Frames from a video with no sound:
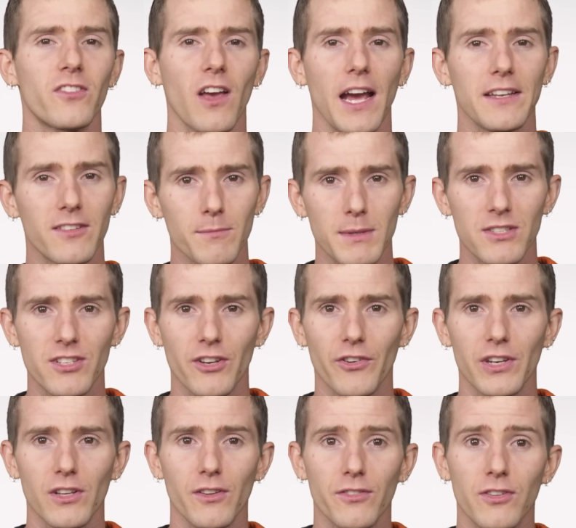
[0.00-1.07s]
designs and
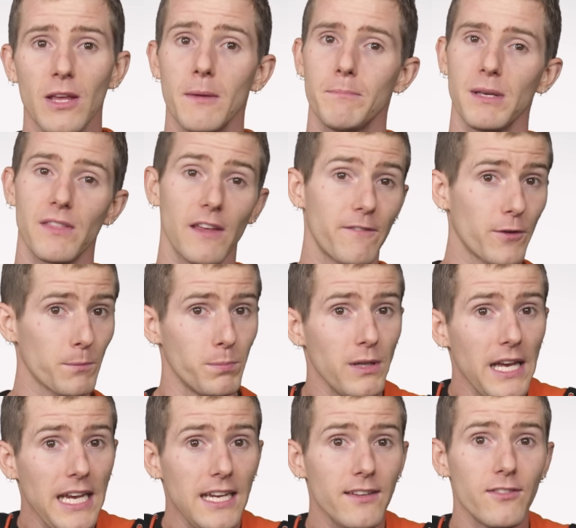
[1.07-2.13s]
materials, be they for
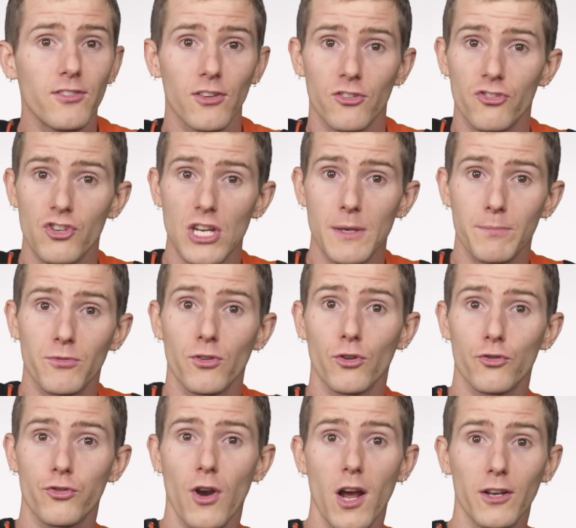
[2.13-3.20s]
planes, ships,
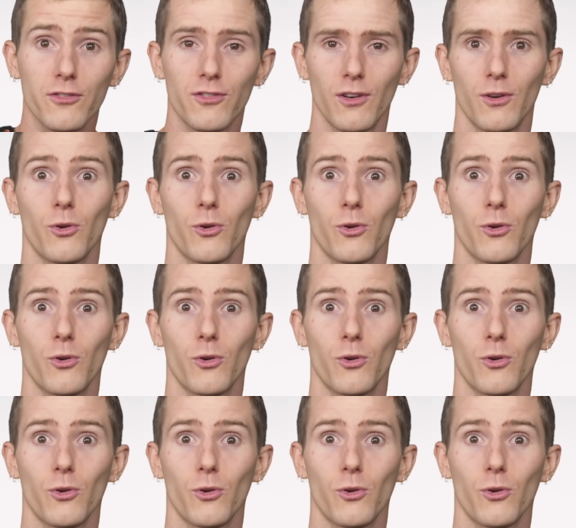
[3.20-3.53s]
trucks,